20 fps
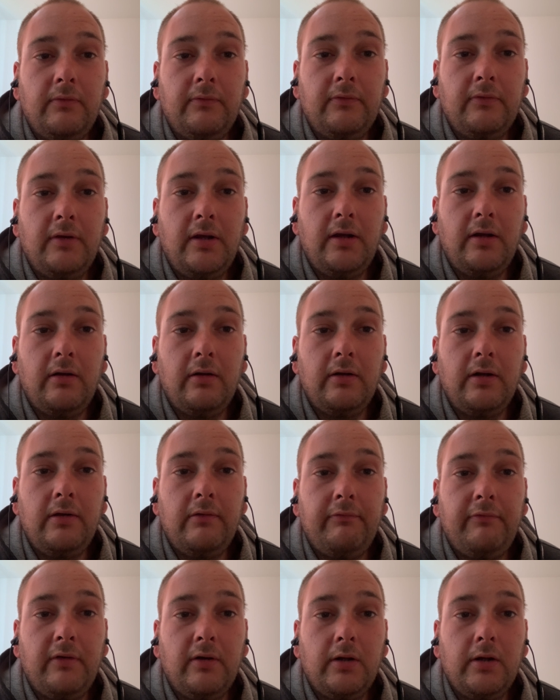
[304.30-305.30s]
and then I
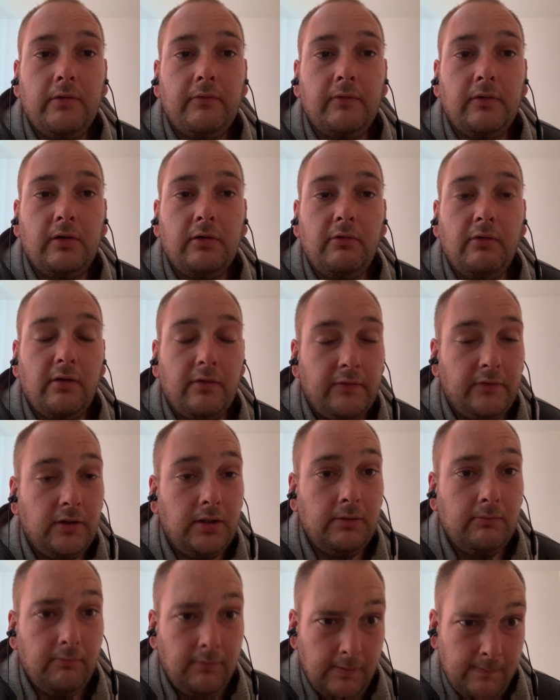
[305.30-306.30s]
leave for over loads of
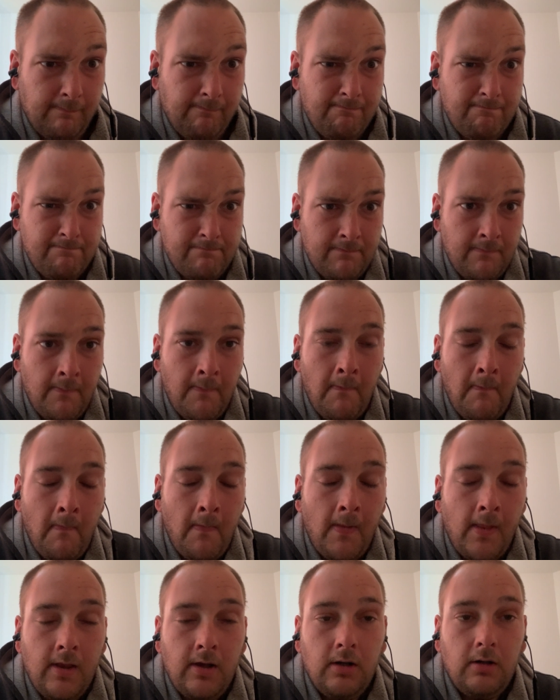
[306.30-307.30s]
times,
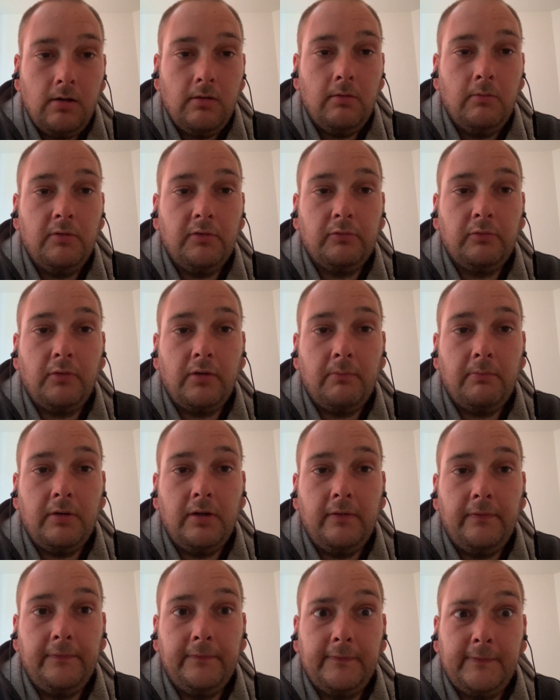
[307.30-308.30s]
which is a
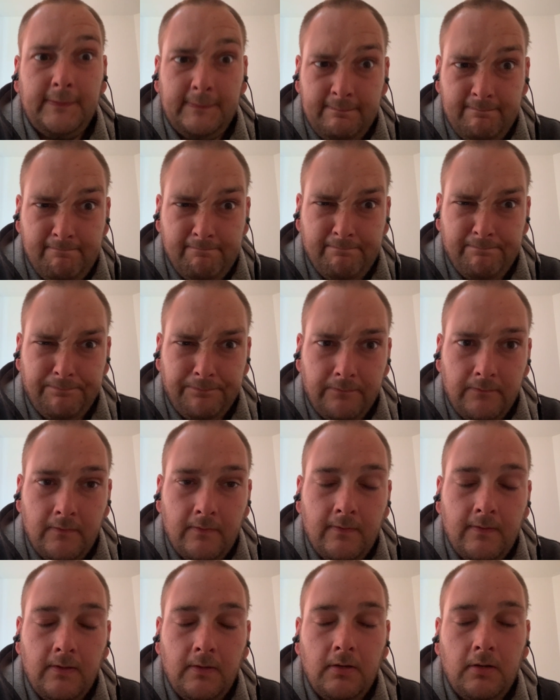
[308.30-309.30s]
bit annoying,
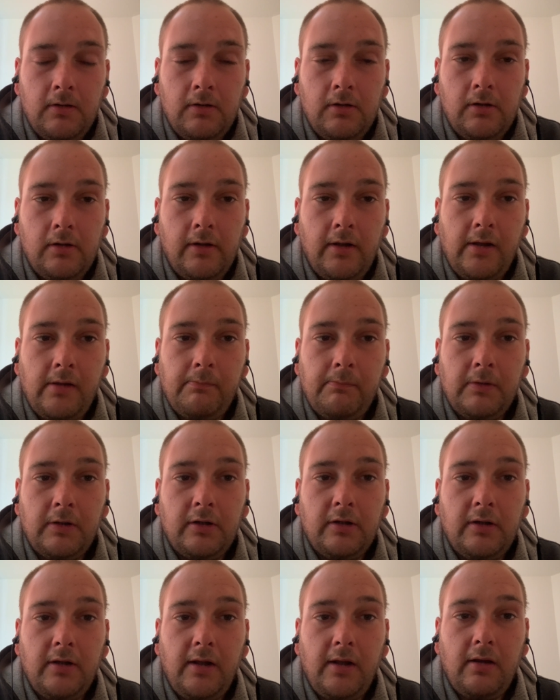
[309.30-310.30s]

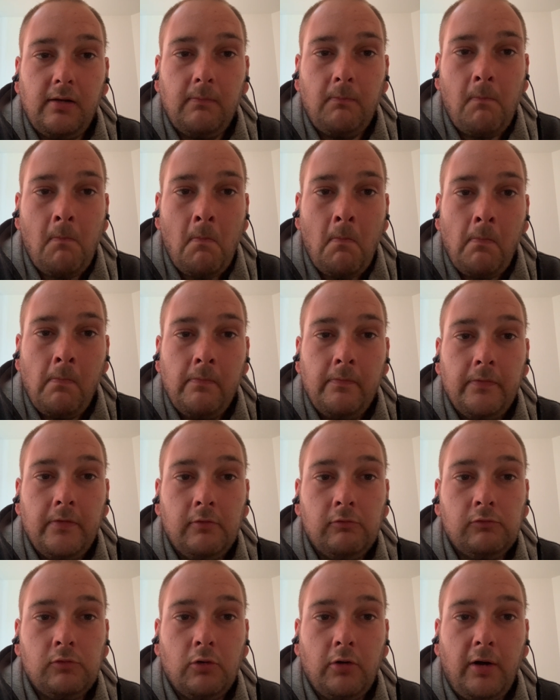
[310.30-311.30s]
because
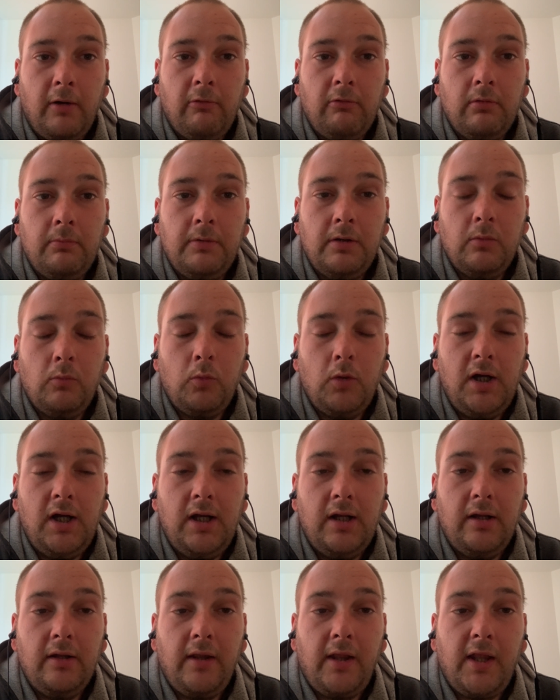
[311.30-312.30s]
the rocks are a bit
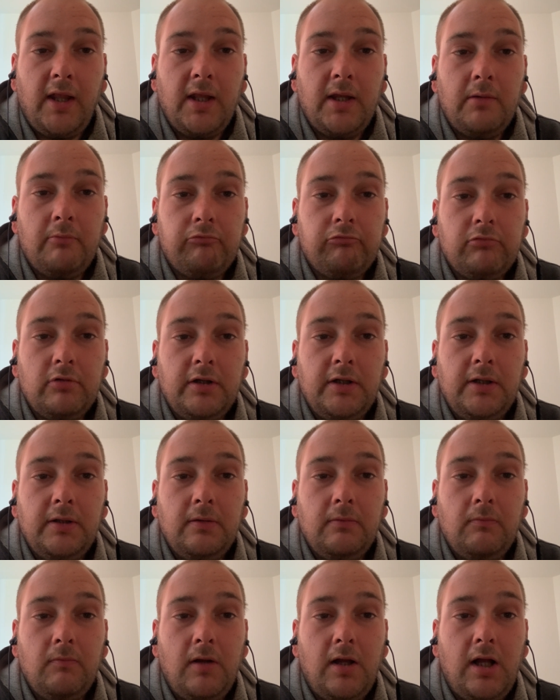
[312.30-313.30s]
wet and slippery,
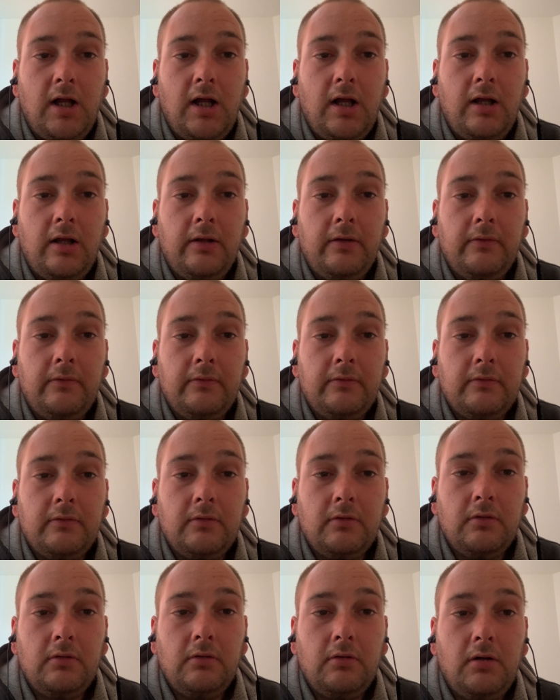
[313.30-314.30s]
and
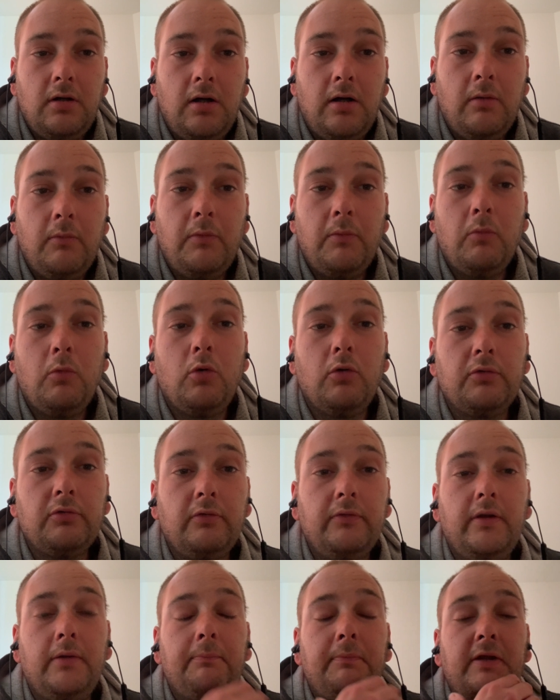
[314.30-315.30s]
we walked
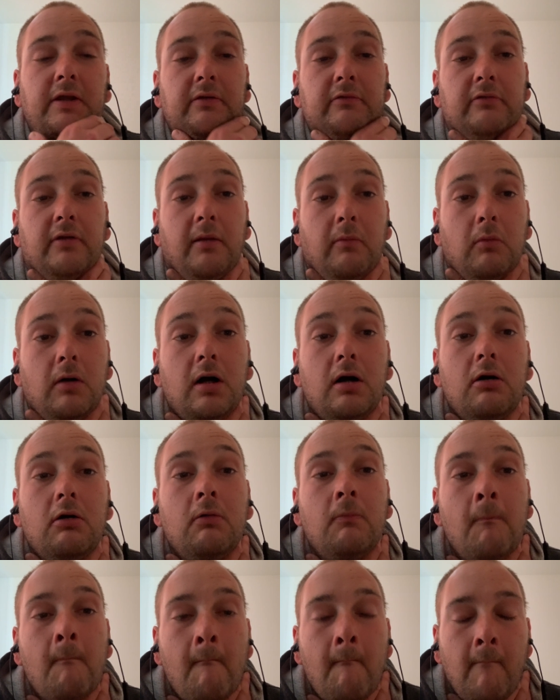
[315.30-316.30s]
on the beach as
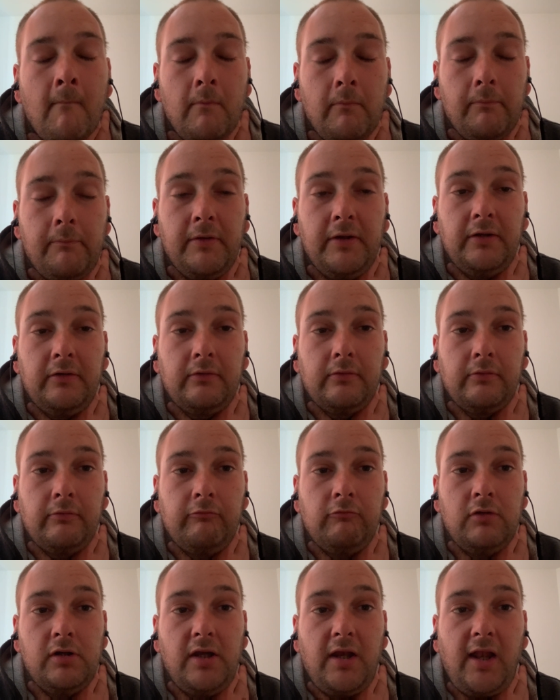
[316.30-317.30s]
well. Beach
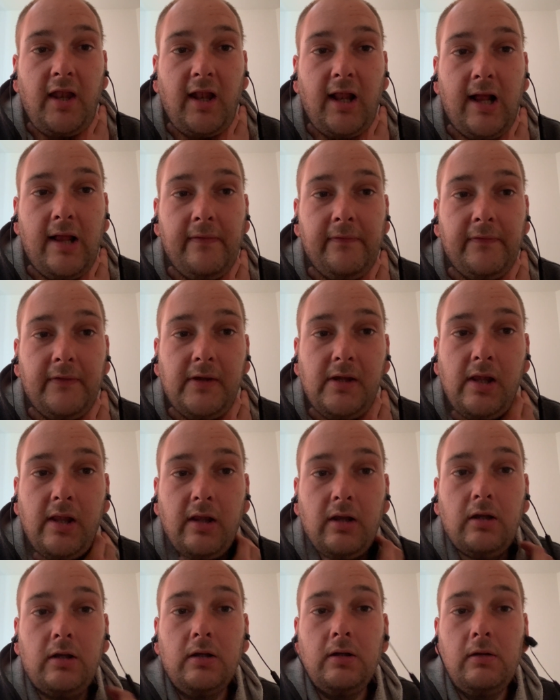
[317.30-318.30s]
really sandy,
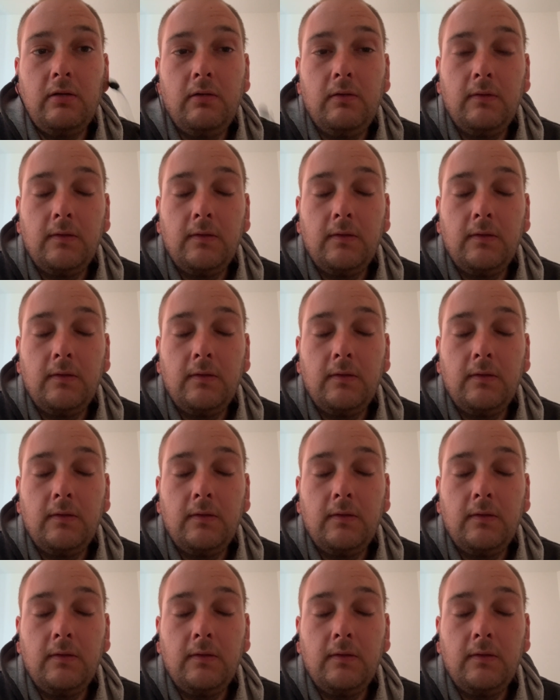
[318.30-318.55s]
so,